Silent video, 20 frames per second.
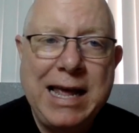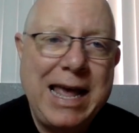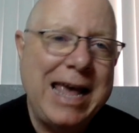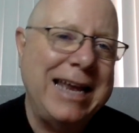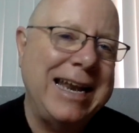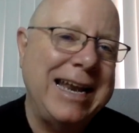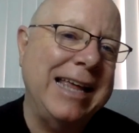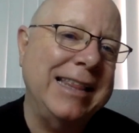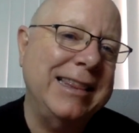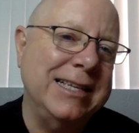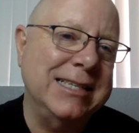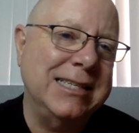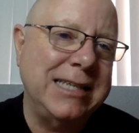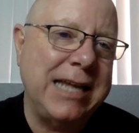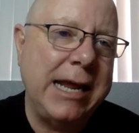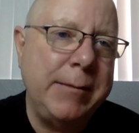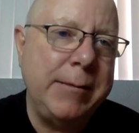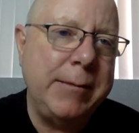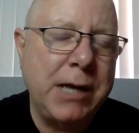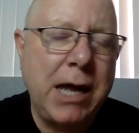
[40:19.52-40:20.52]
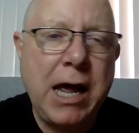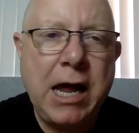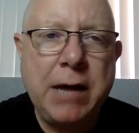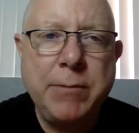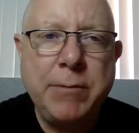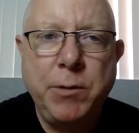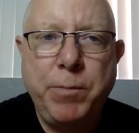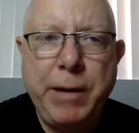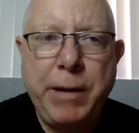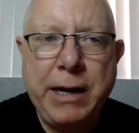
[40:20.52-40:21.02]
and at the same time
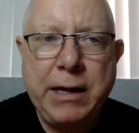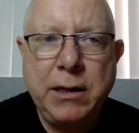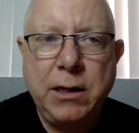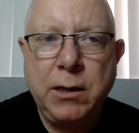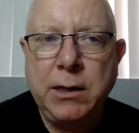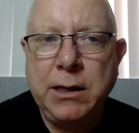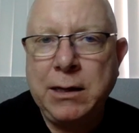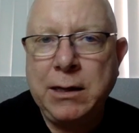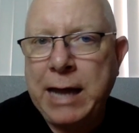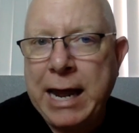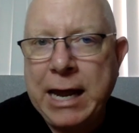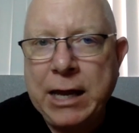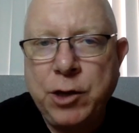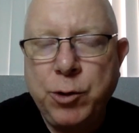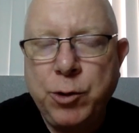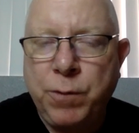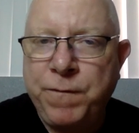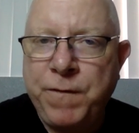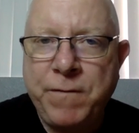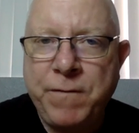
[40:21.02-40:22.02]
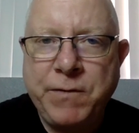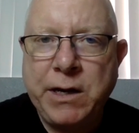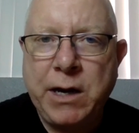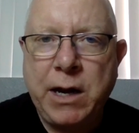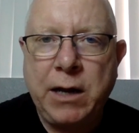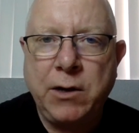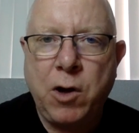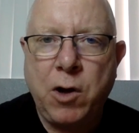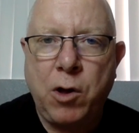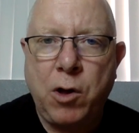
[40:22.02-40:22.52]
you pay the annual
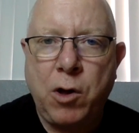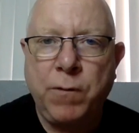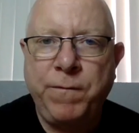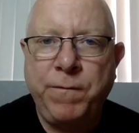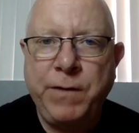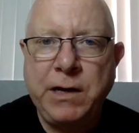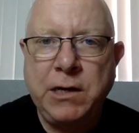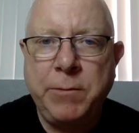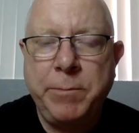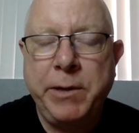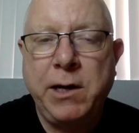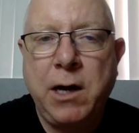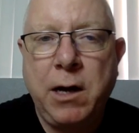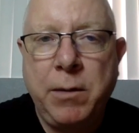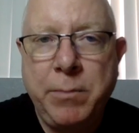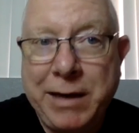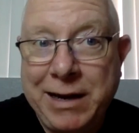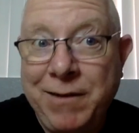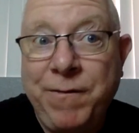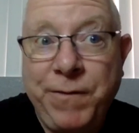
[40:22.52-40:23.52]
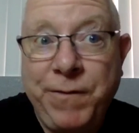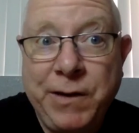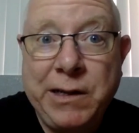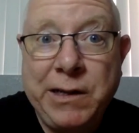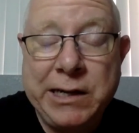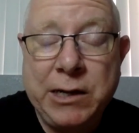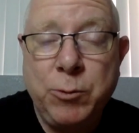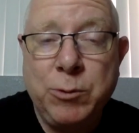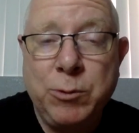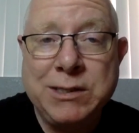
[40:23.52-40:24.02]
$59 fee to become an
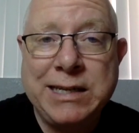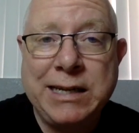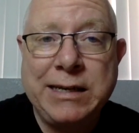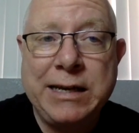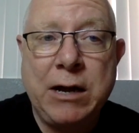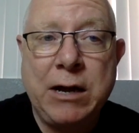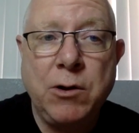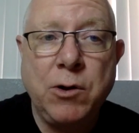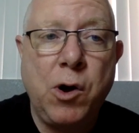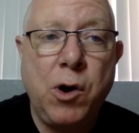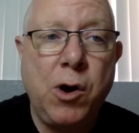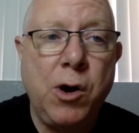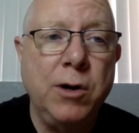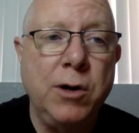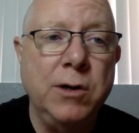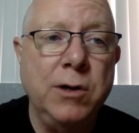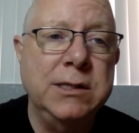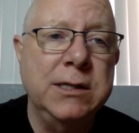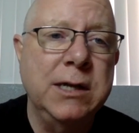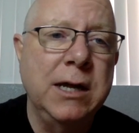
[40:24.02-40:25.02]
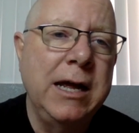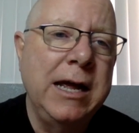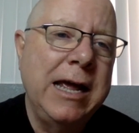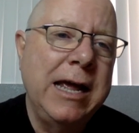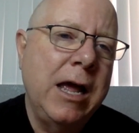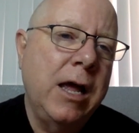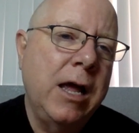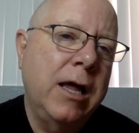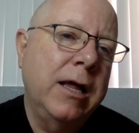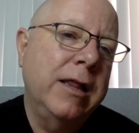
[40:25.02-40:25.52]
affiliate with Send Out Cards,
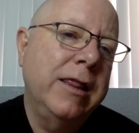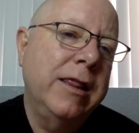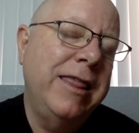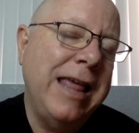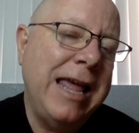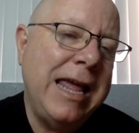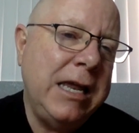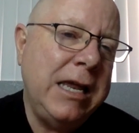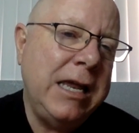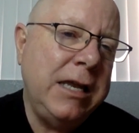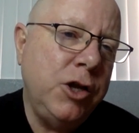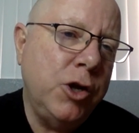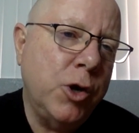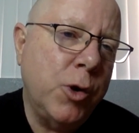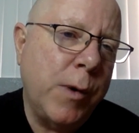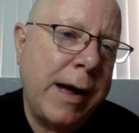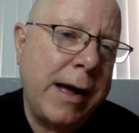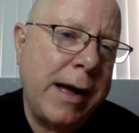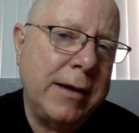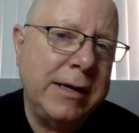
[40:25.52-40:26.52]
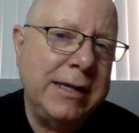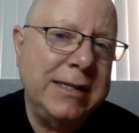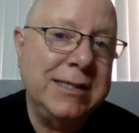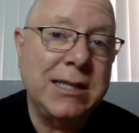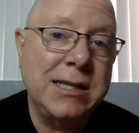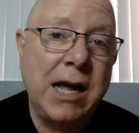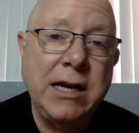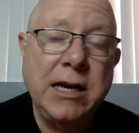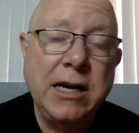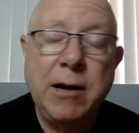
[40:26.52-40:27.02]
then you go out and
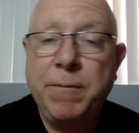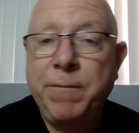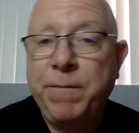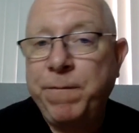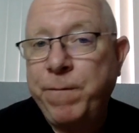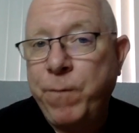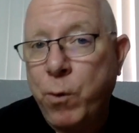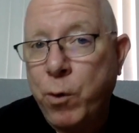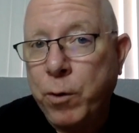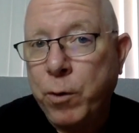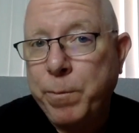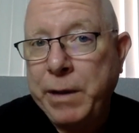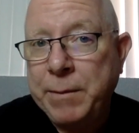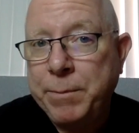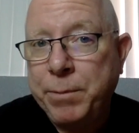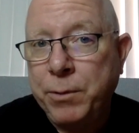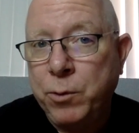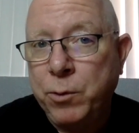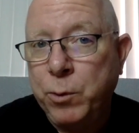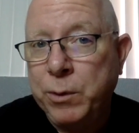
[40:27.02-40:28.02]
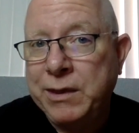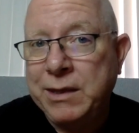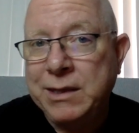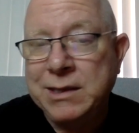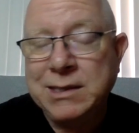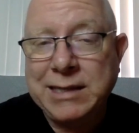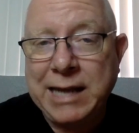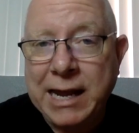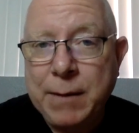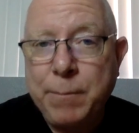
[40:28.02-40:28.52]
sign up 4 people with the
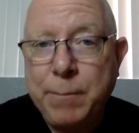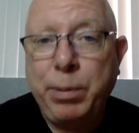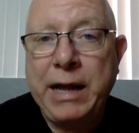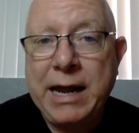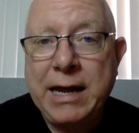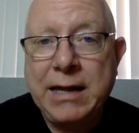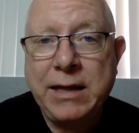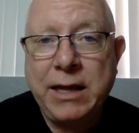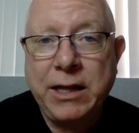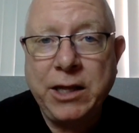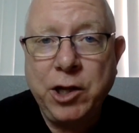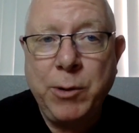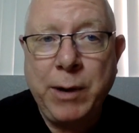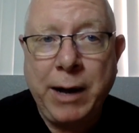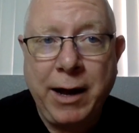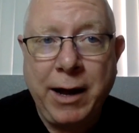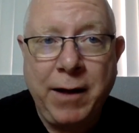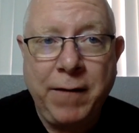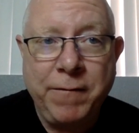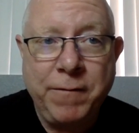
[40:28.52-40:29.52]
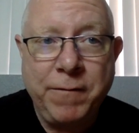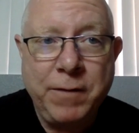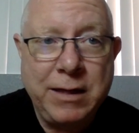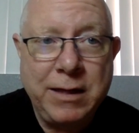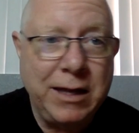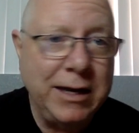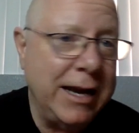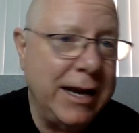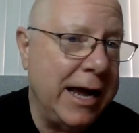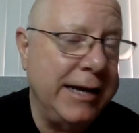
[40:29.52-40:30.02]
same plan that you have,
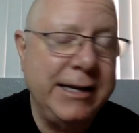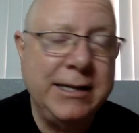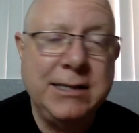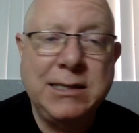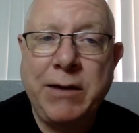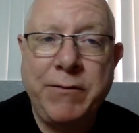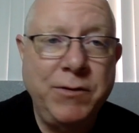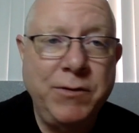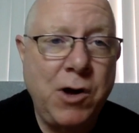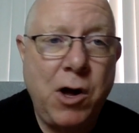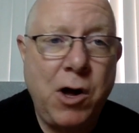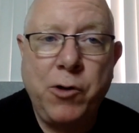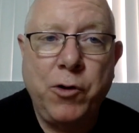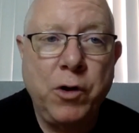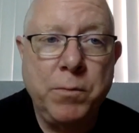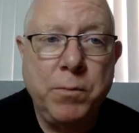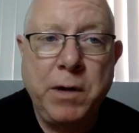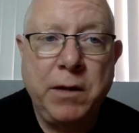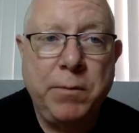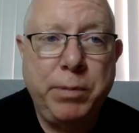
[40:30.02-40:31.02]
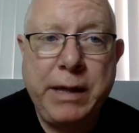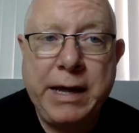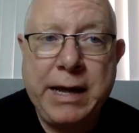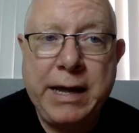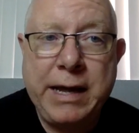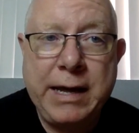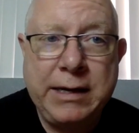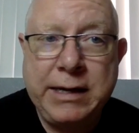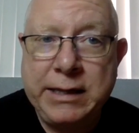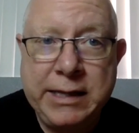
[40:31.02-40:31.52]
the $97 a month
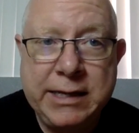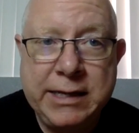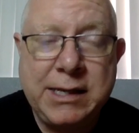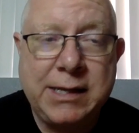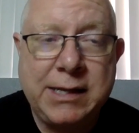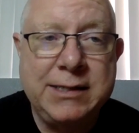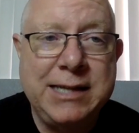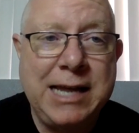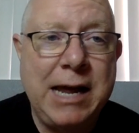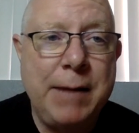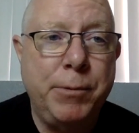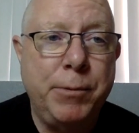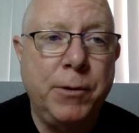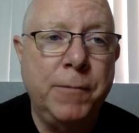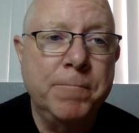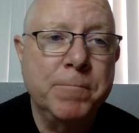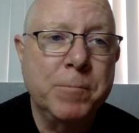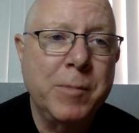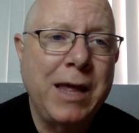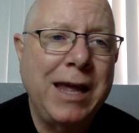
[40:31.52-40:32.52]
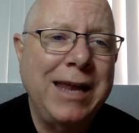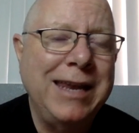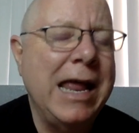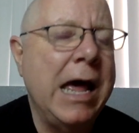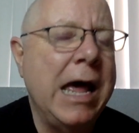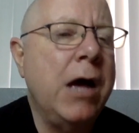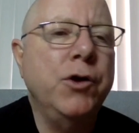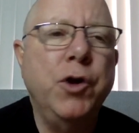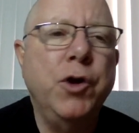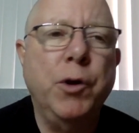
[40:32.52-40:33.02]
plan in this example.
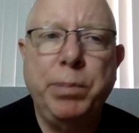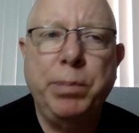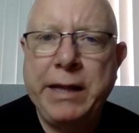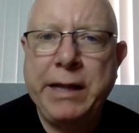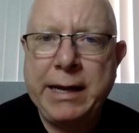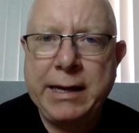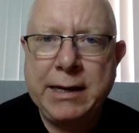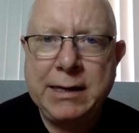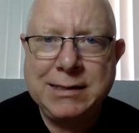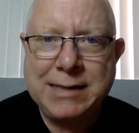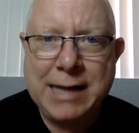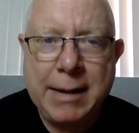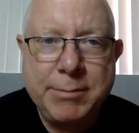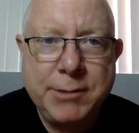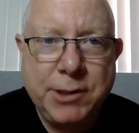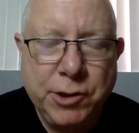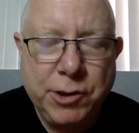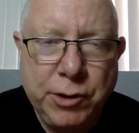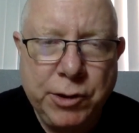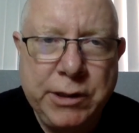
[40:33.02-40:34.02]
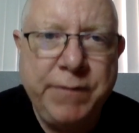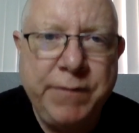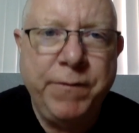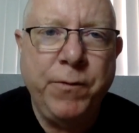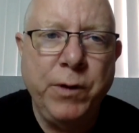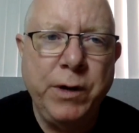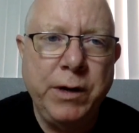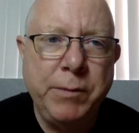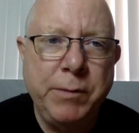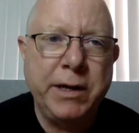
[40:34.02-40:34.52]
Now your plan is absolutely
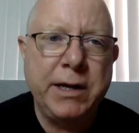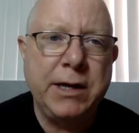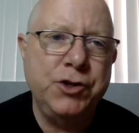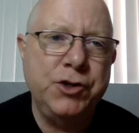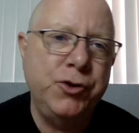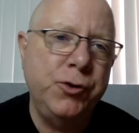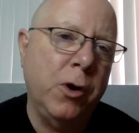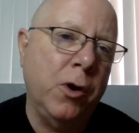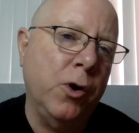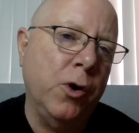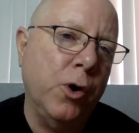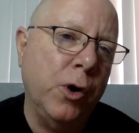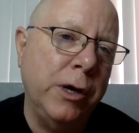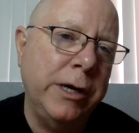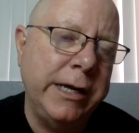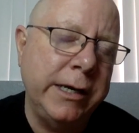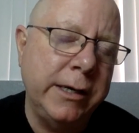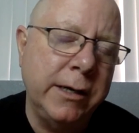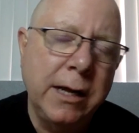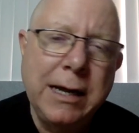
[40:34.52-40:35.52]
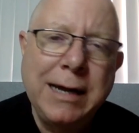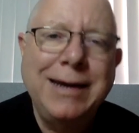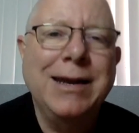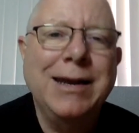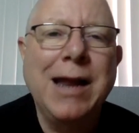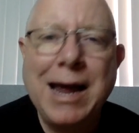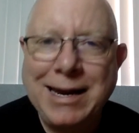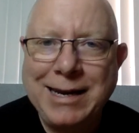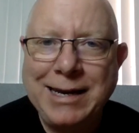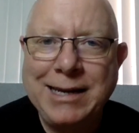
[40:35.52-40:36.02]
free because you are earning
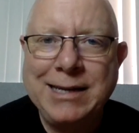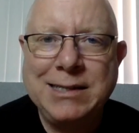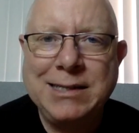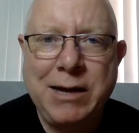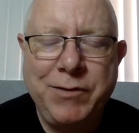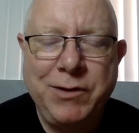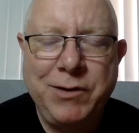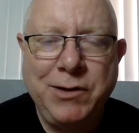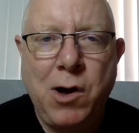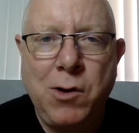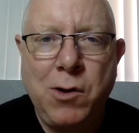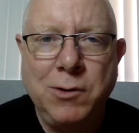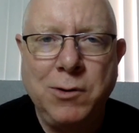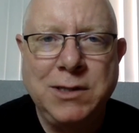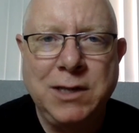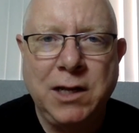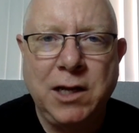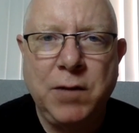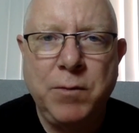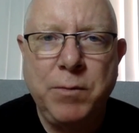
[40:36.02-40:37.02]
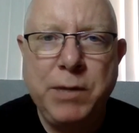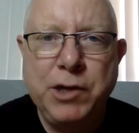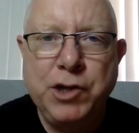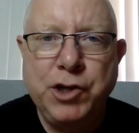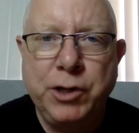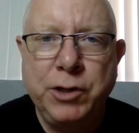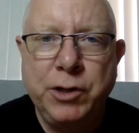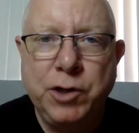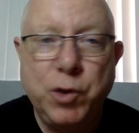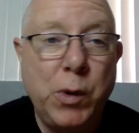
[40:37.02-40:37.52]
$97 in
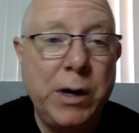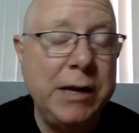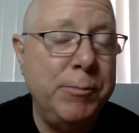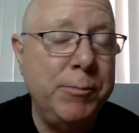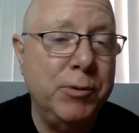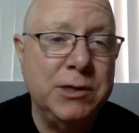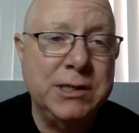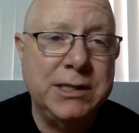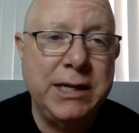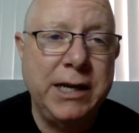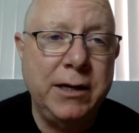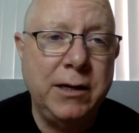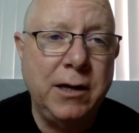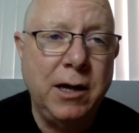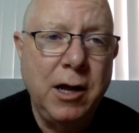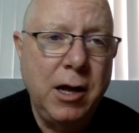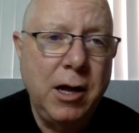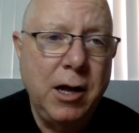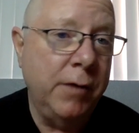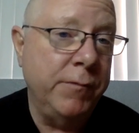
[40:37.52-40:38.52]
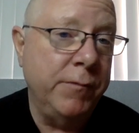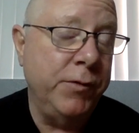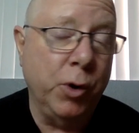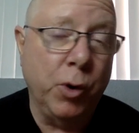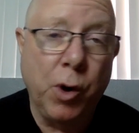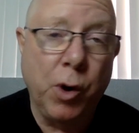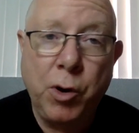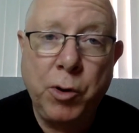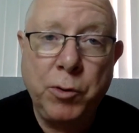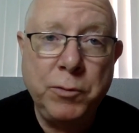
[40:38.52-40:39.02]
commission, 20% of
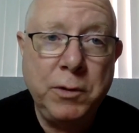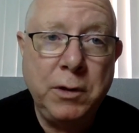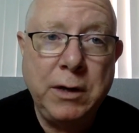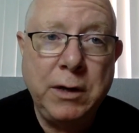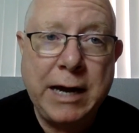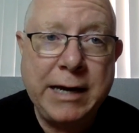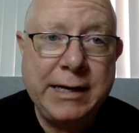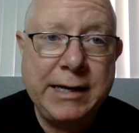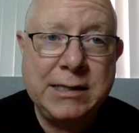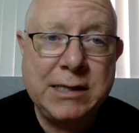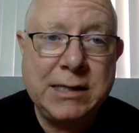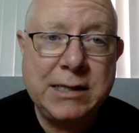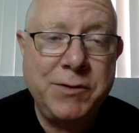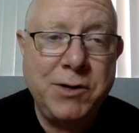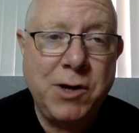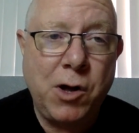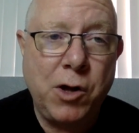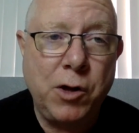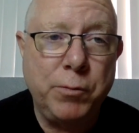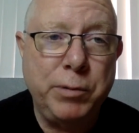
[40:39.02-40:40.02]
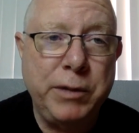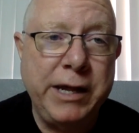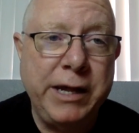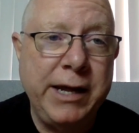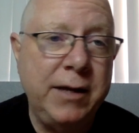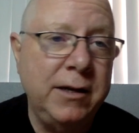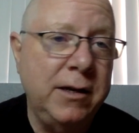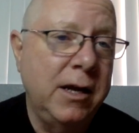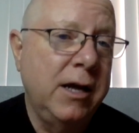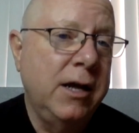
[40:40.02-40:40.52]
your own $97
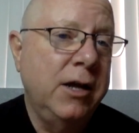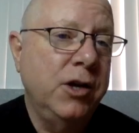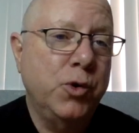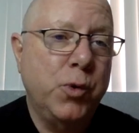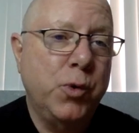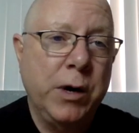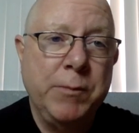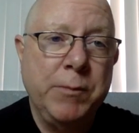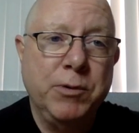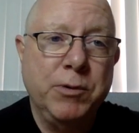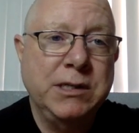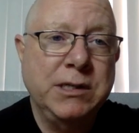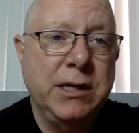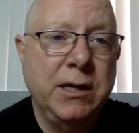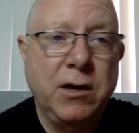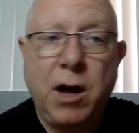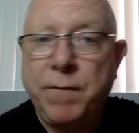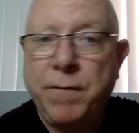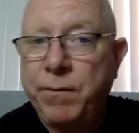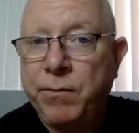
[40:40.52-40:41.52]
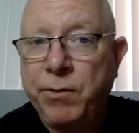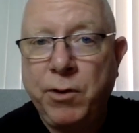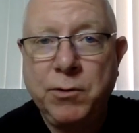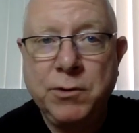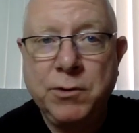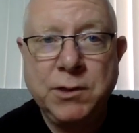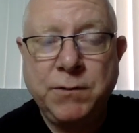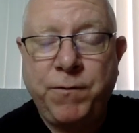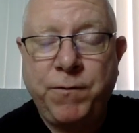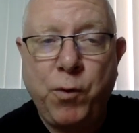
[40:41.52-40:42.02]
plan, 20% off of
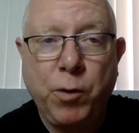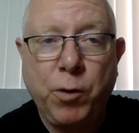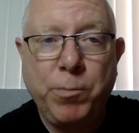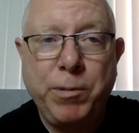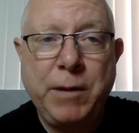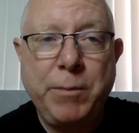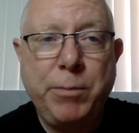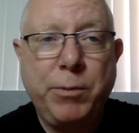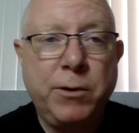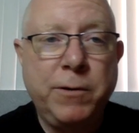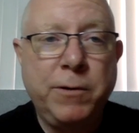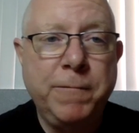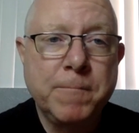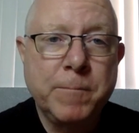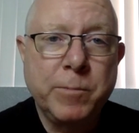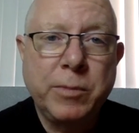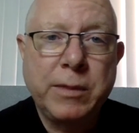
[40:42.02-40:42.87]
those 4 people.